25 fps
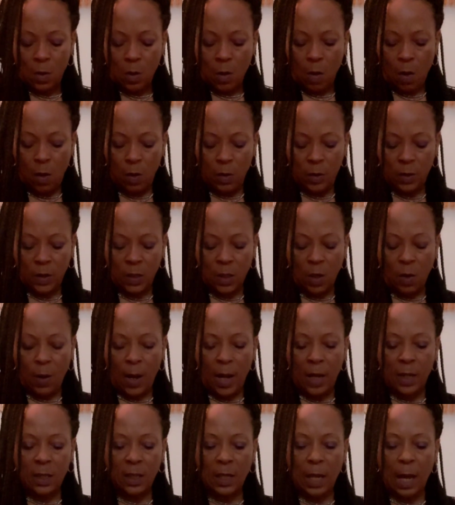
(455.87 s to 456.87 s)
Also,
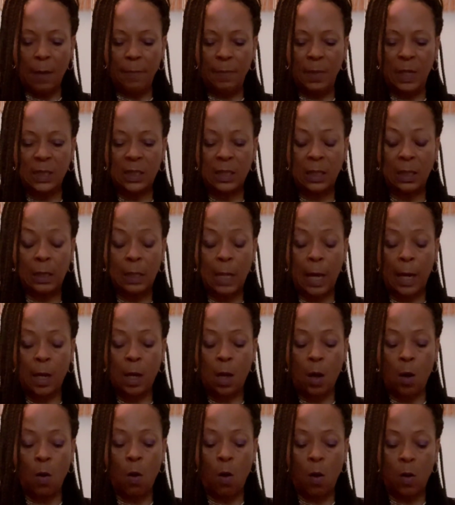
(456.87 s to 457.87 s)
and that means
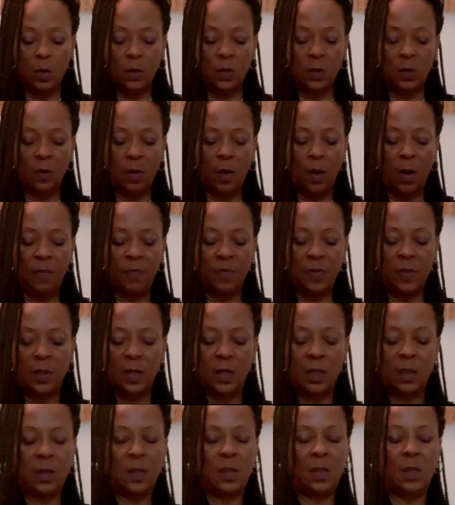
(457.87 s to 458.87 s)
let go also of
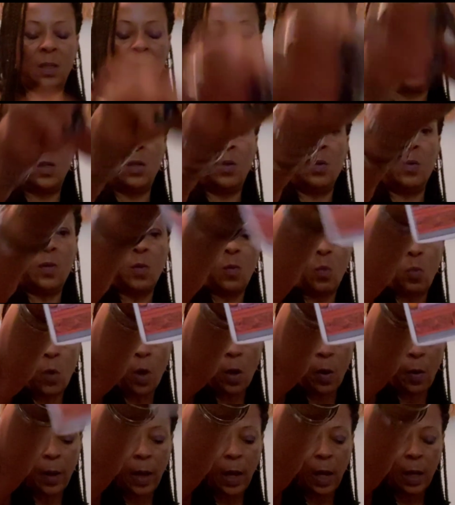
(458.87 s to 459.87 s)
this too, the
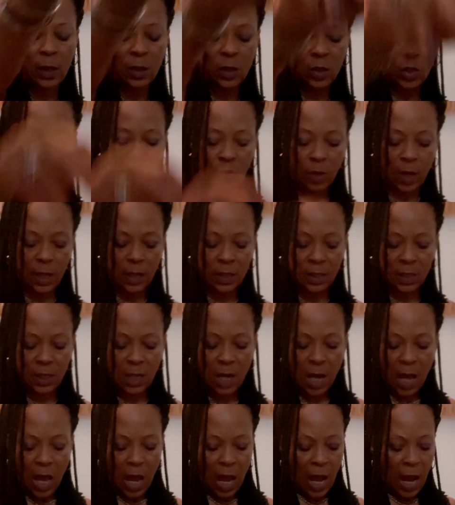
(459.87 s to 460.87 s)
worry and stress,
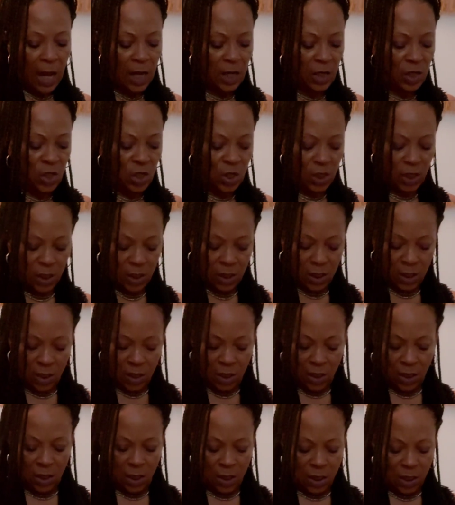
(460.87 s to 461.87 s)
and
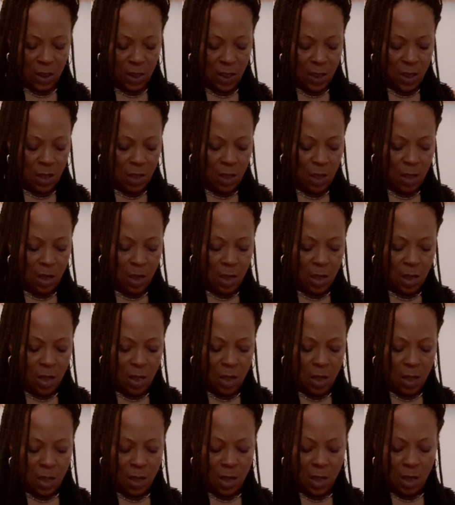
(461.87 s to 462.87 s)
just
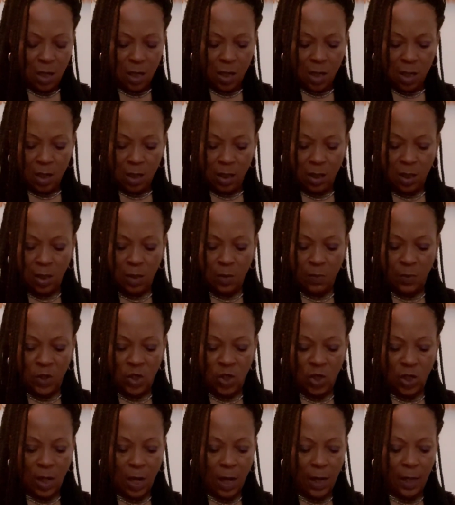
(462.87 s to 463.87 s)
do
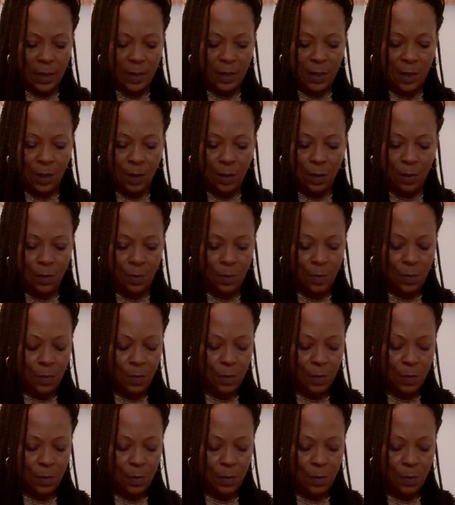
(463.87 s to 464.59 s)
what you got to do.